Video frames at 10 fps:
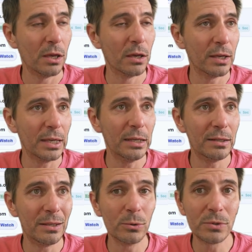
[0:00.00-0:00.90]

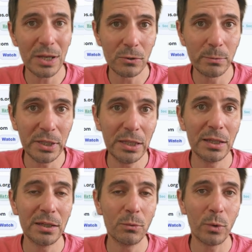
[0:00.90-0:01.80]
EED will tell me
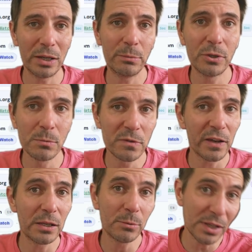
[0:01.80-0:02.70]
when it becomes
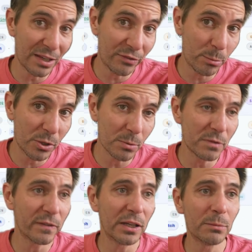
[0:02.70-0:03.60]
available, if it becomes
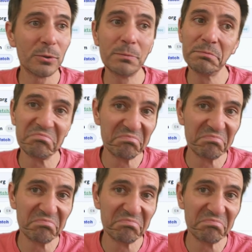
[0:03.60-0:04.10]
available.